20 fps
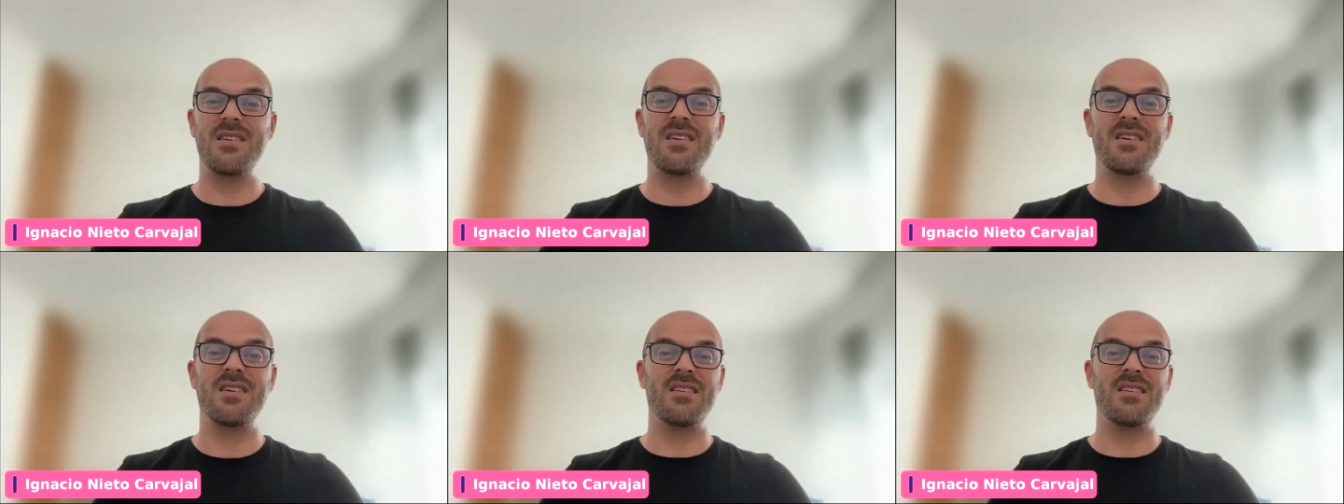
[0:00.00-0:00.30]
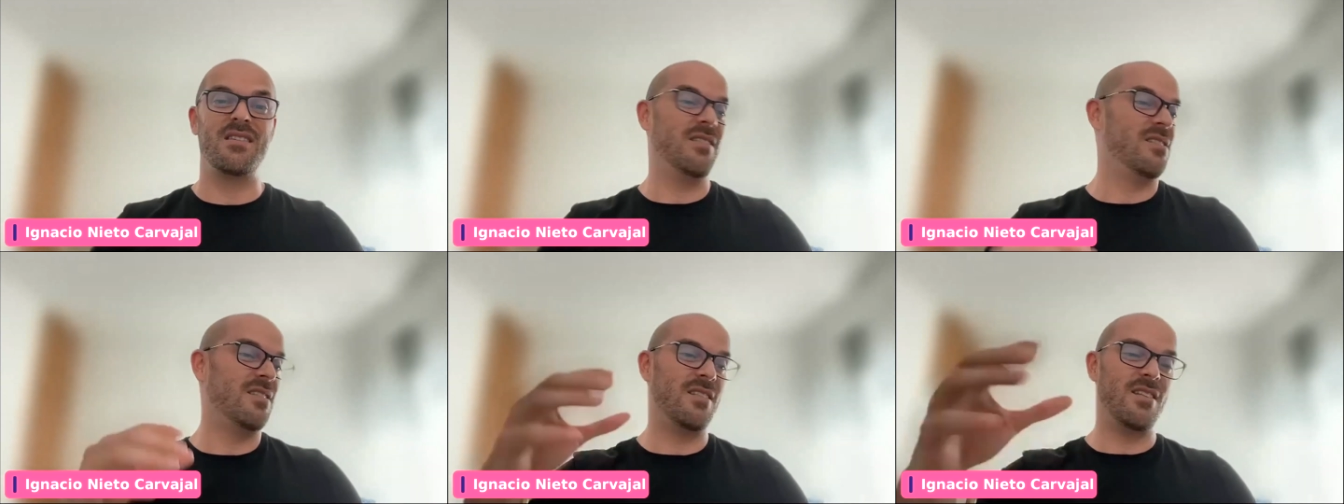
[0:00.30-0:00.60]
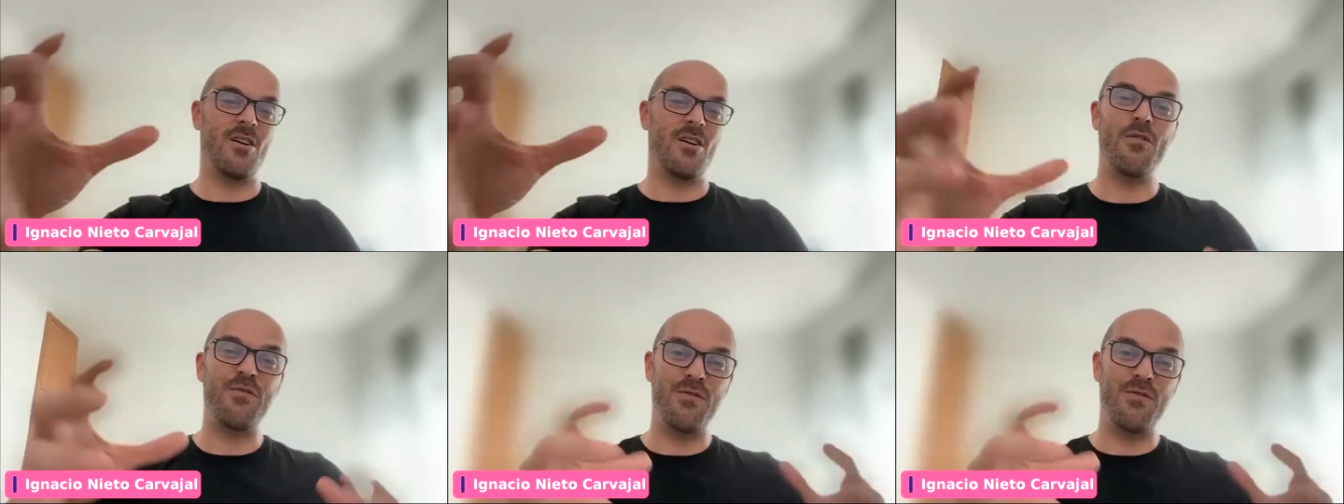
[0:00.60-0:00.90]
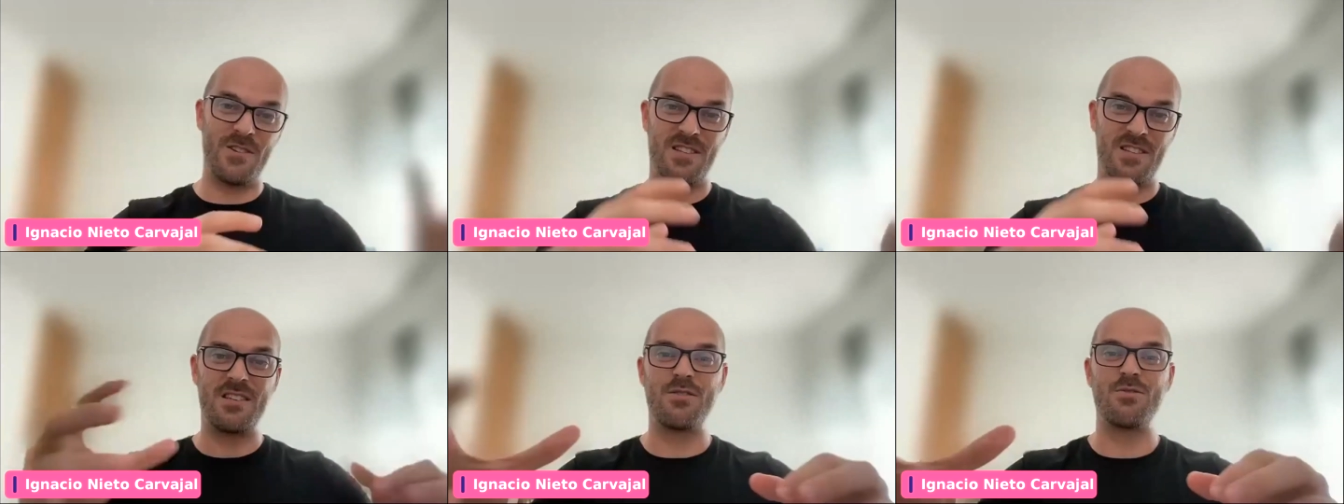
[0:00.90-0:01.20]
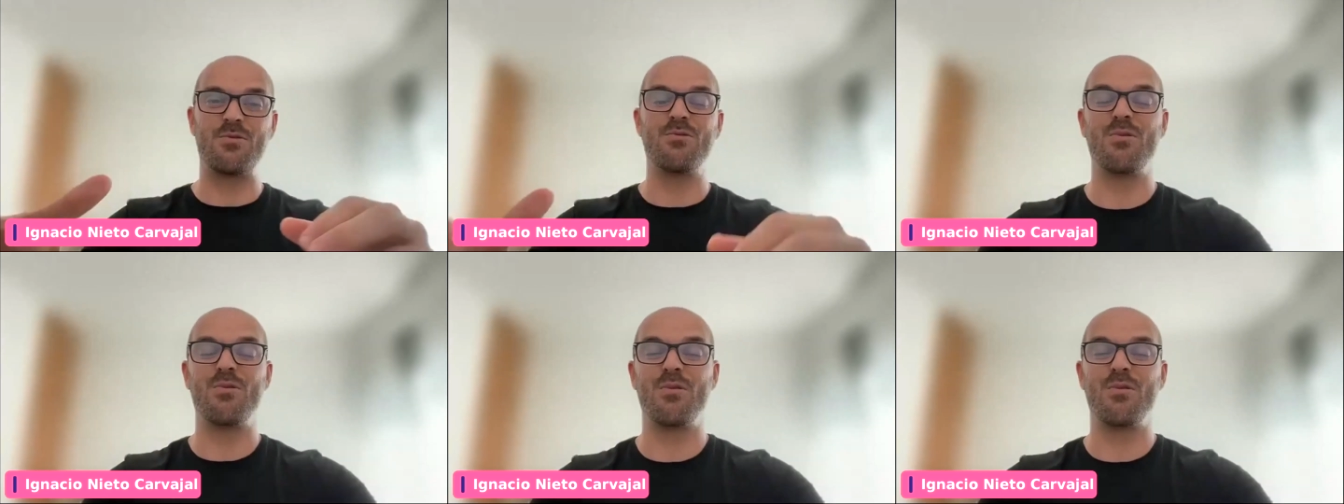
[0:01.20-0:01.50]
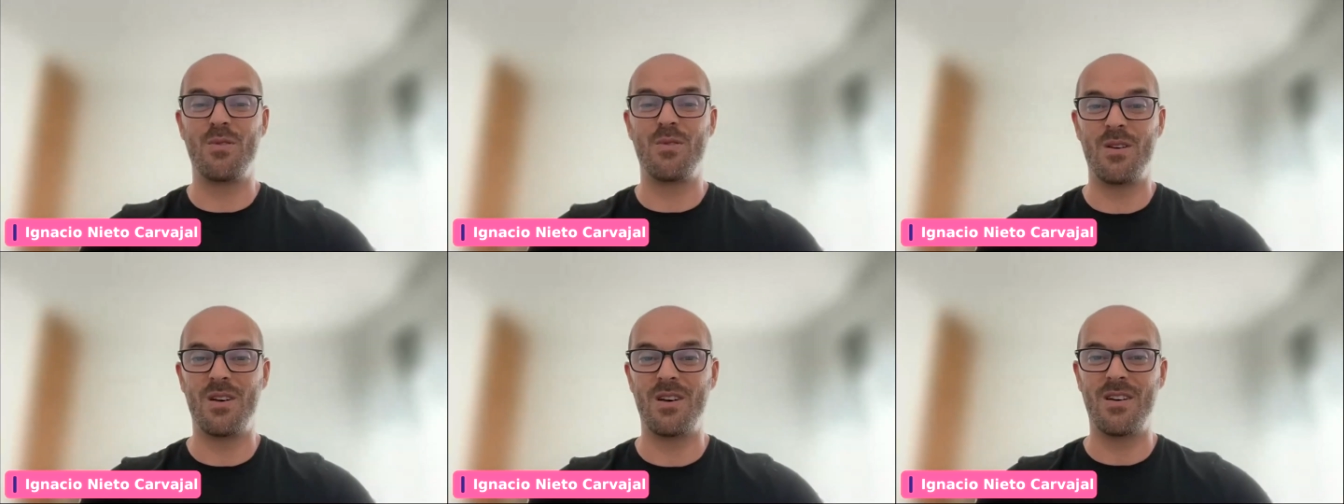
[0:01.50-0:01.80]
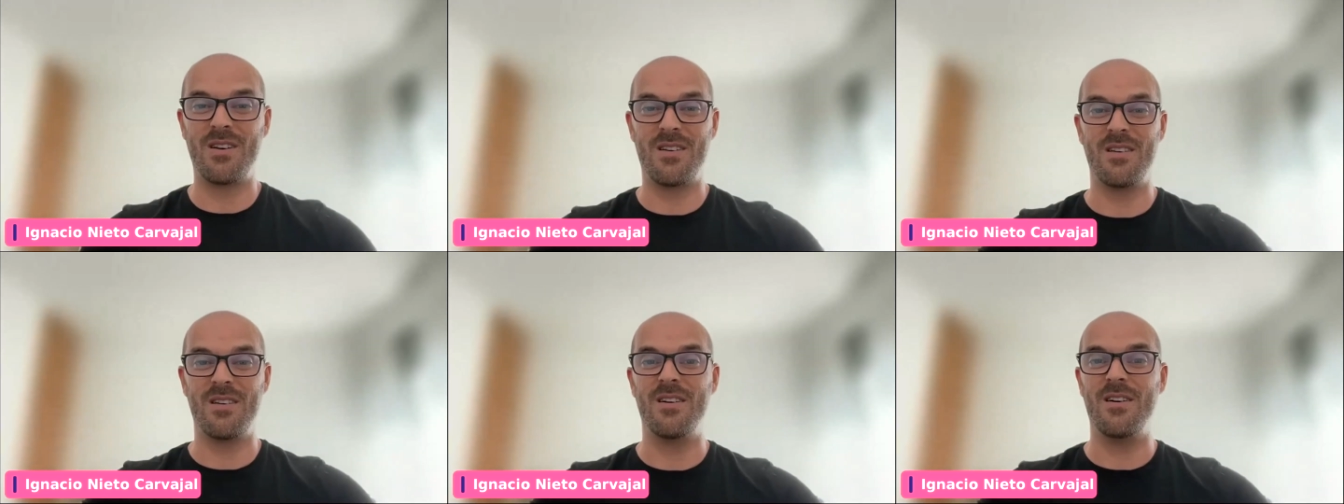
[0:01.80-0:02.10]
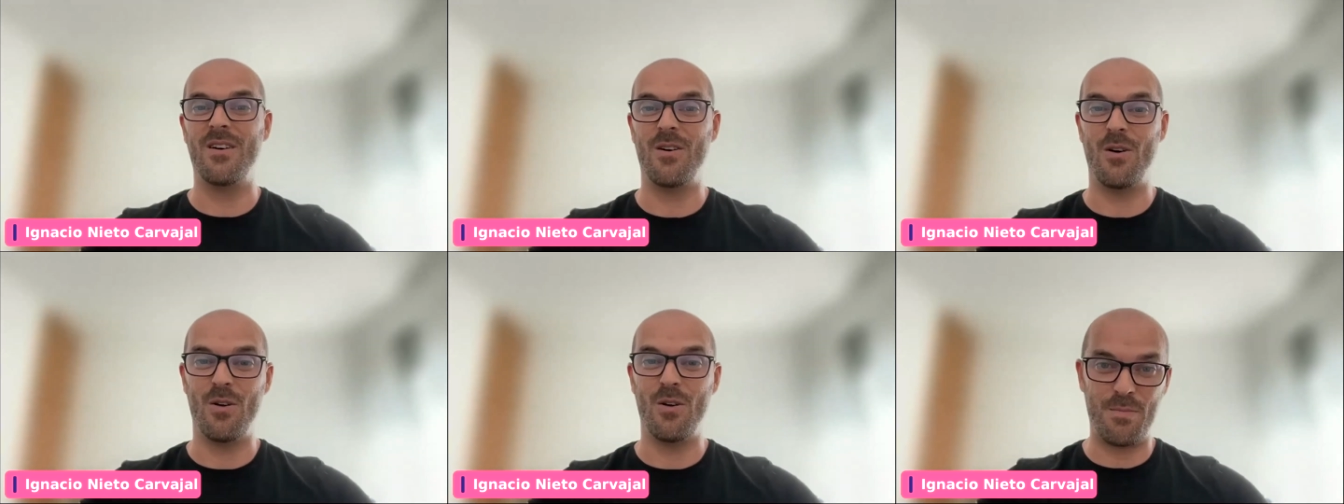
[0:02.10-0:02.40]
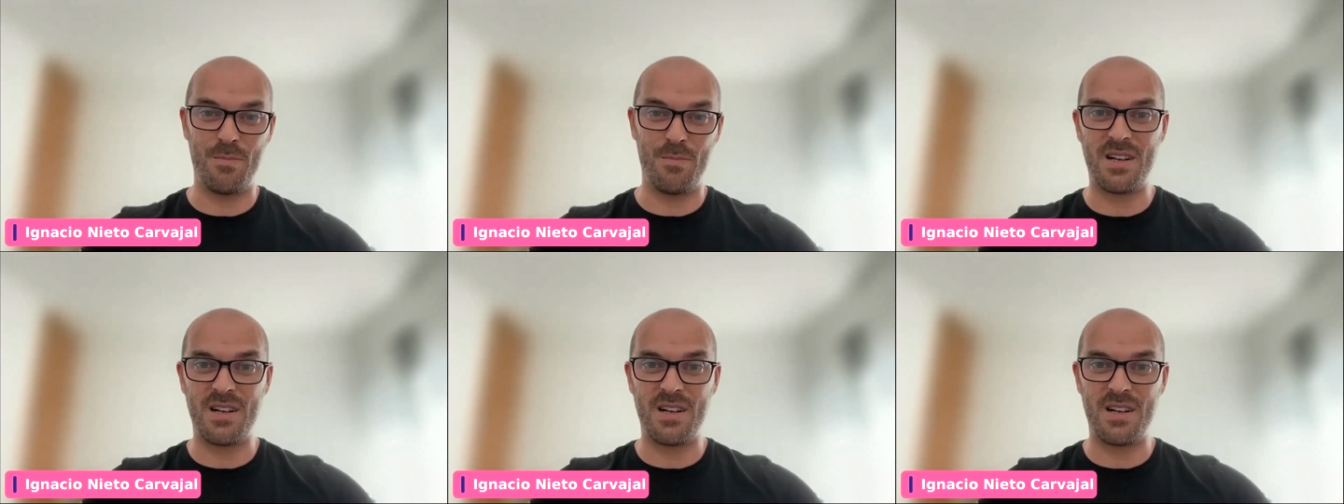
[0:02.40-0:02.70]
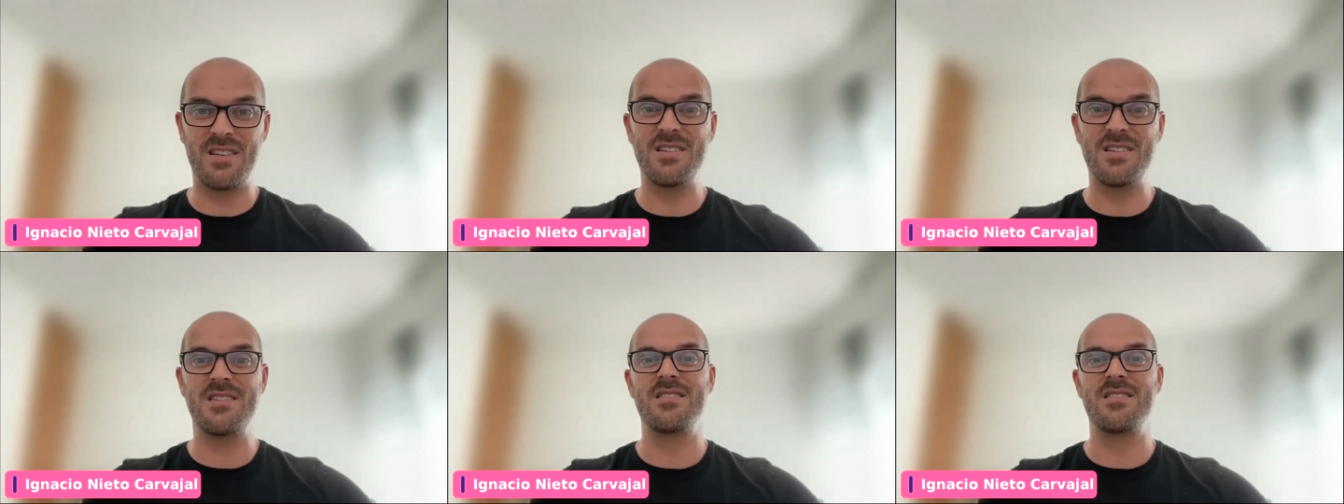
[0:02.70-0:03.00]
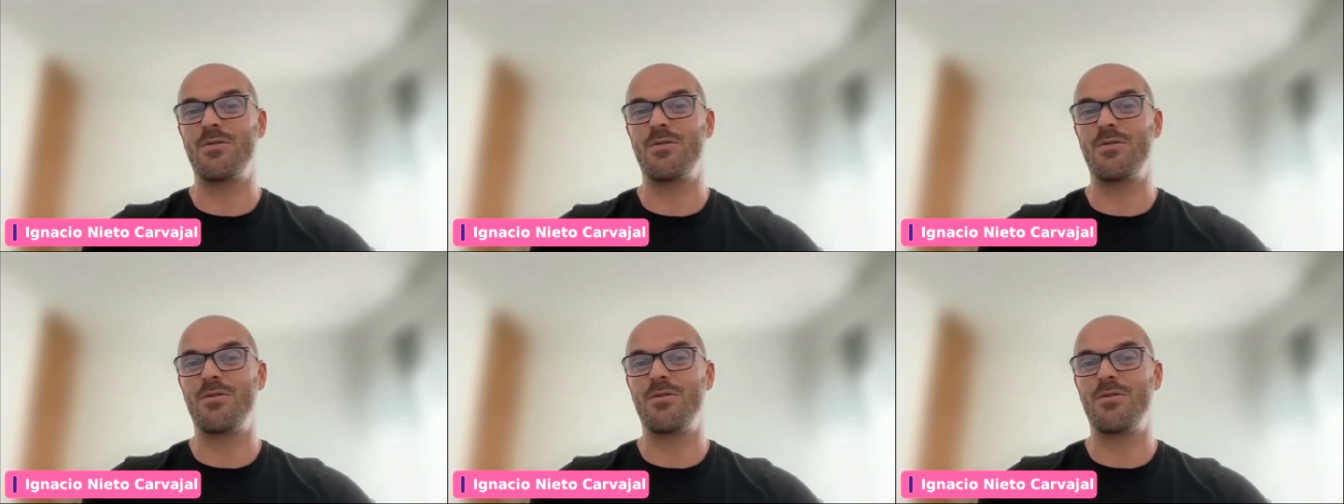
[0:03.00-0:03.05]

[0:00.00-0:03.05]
and offers this to other parties,